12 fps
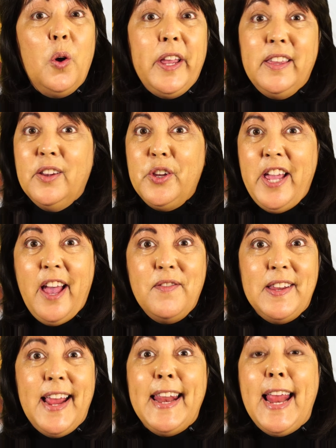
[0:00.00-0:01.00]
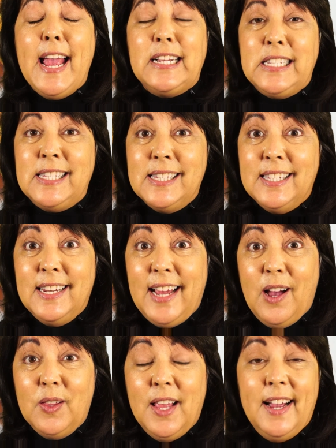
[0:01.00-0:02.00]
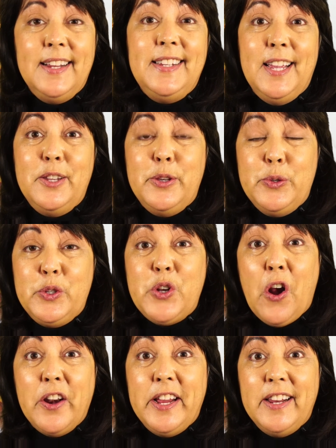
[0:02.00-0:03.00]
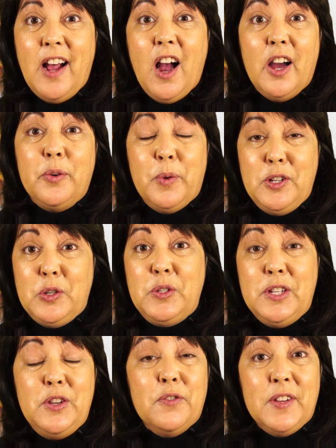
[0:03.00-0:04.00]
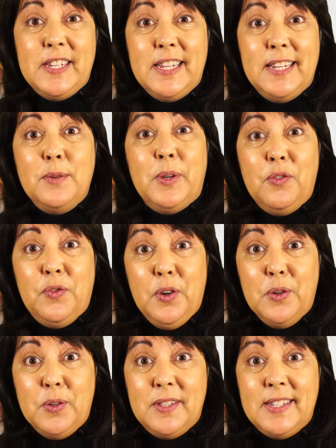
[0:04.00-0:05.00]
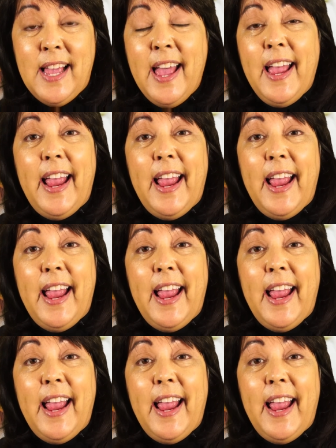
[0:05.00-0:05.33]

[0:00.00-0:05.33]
Okay, there you have it, an excellent outline to get you started on reducing your fatigue with foods.